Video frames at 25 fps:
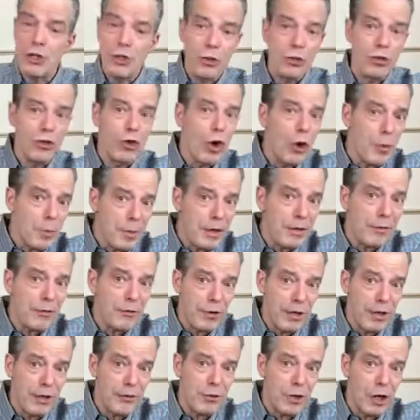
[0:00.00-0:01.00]
So don't be
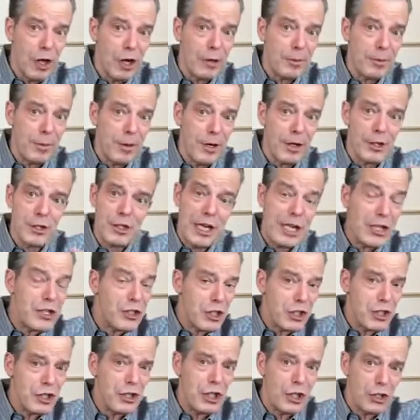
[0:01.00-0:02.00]
afraid of dog parks. I
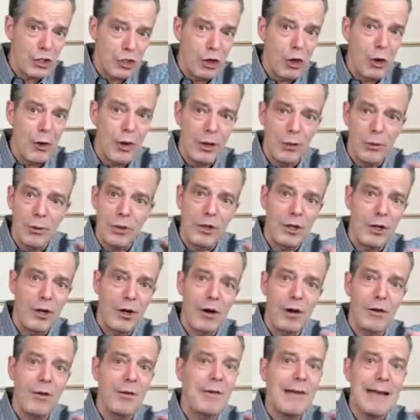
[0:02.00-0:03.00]
suggest going when
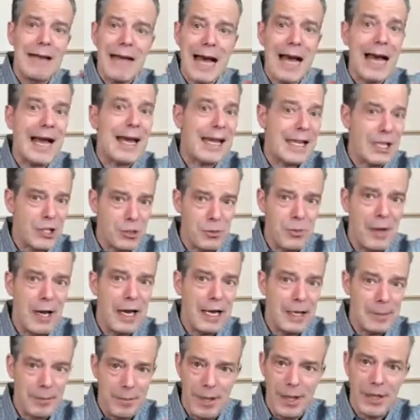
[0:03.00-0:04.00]
there are not as
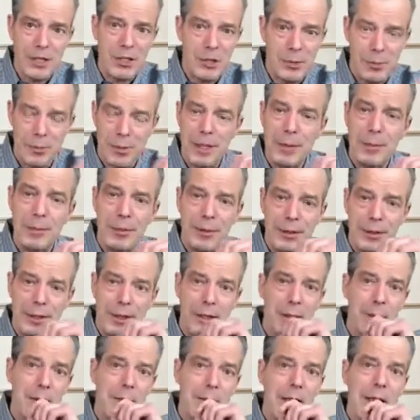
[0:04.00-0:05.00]
many pets and people
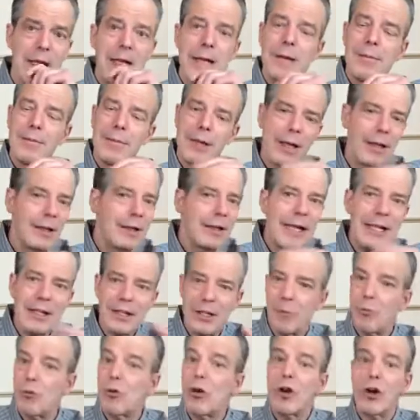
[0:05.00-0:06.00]
there, but
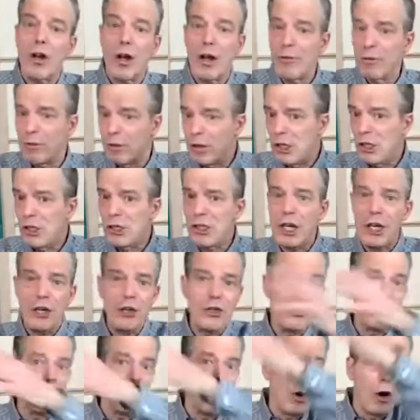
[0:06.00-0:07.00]
let them run off leash
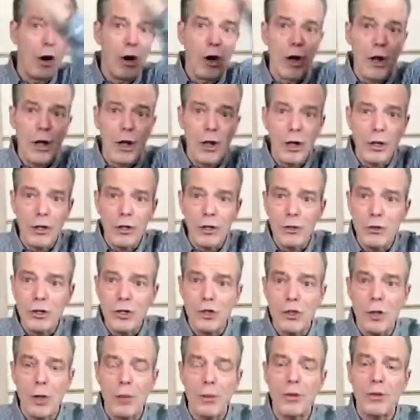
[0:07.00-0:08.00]
and do all
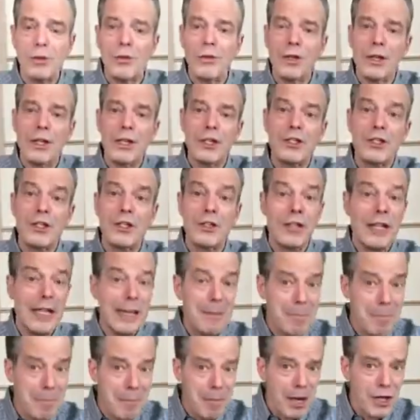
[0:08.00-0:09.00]
those normal things that
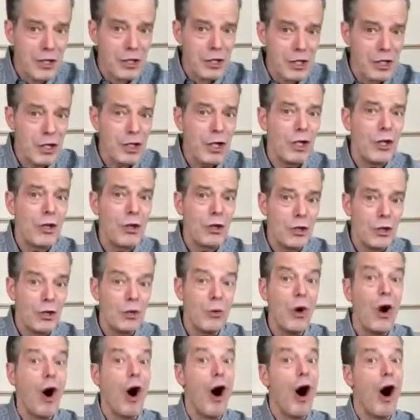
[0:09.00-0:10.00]
they must
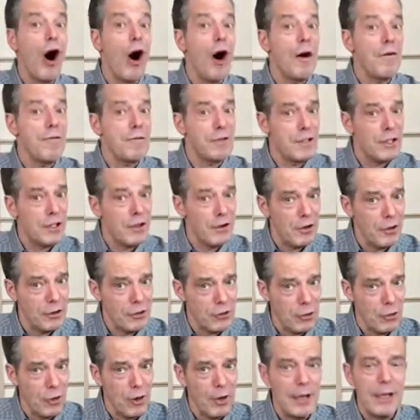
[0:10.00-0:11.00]
do off
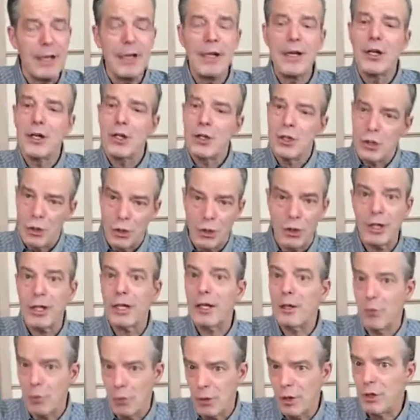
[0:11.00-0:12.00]
territory so
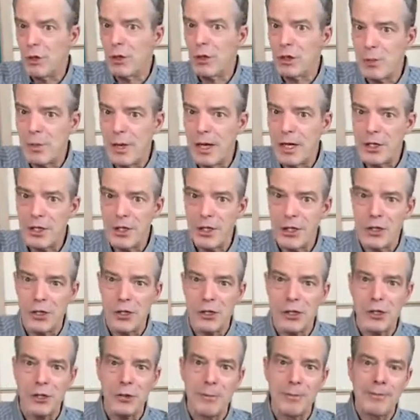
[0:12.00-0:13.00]
they can read those
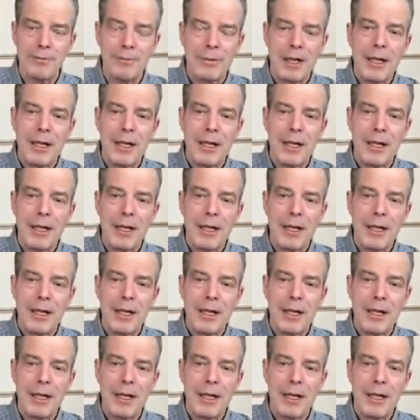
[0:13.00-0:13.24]
messages.